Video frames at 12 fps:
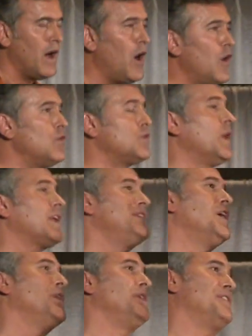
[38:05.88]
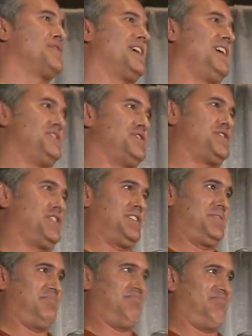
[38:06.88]
Oh, quick note. You forgot your
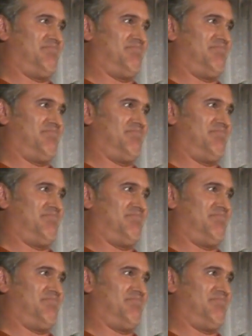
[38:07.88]
shirt.